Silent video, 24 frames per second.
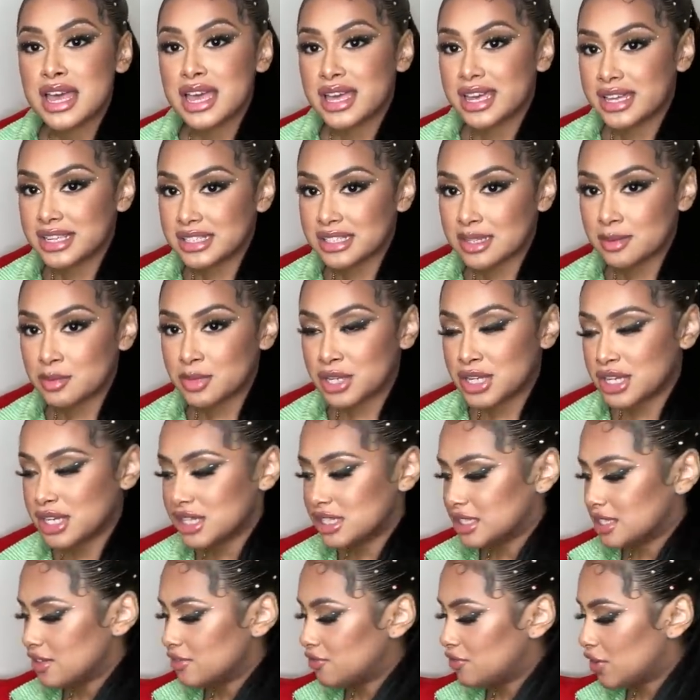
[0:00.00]
It's some
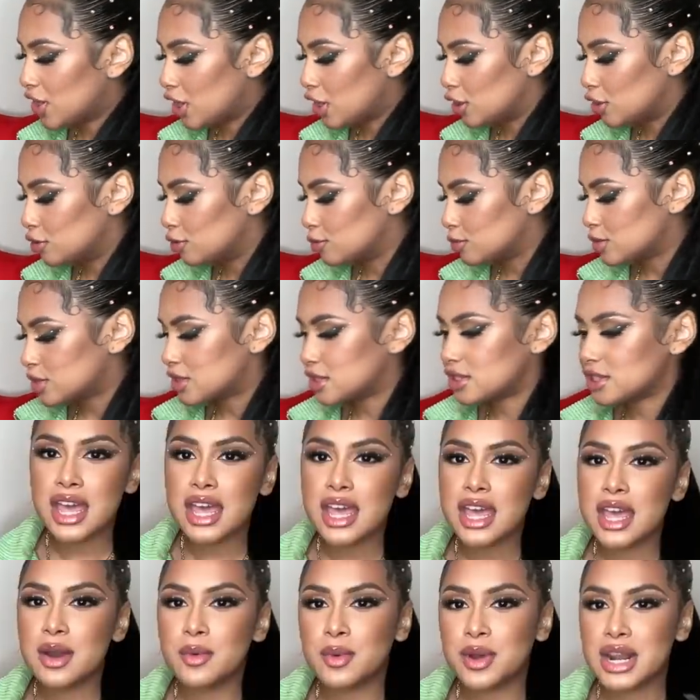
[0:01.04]
Yeezy foams.
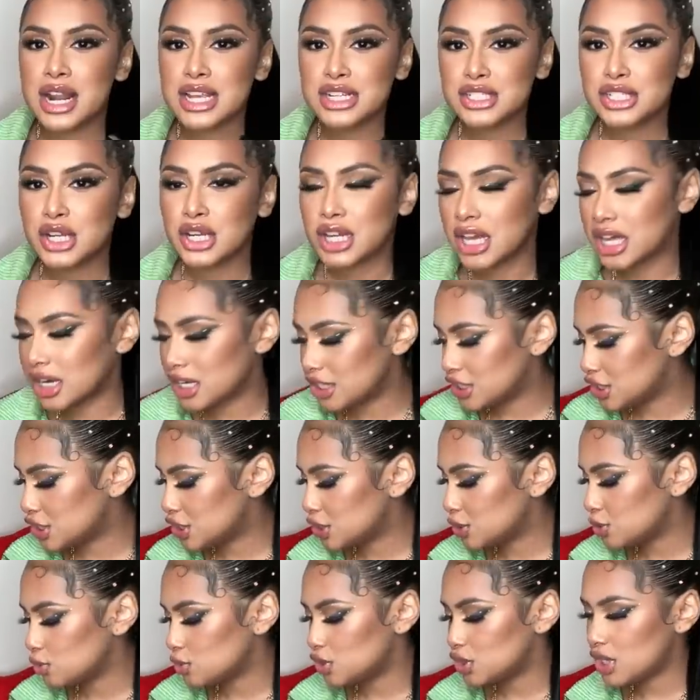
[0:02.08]
And when I show y'all these
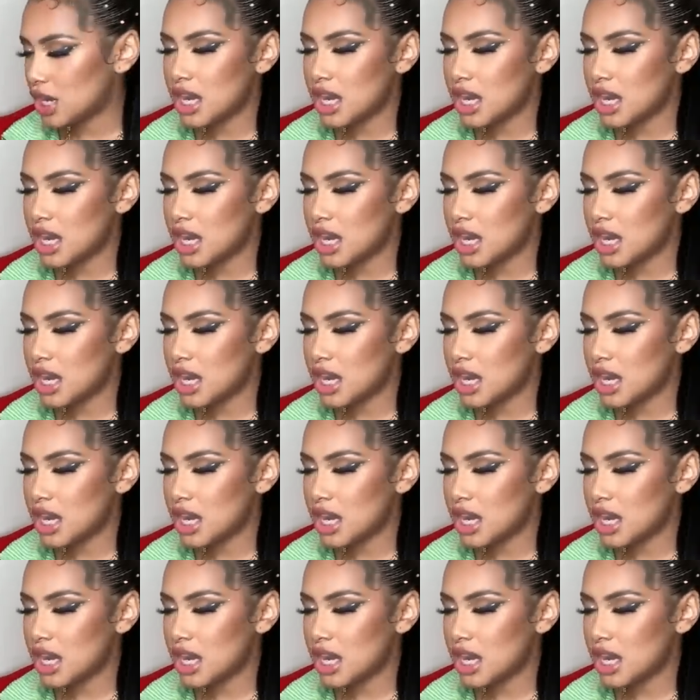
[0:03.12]
shoes,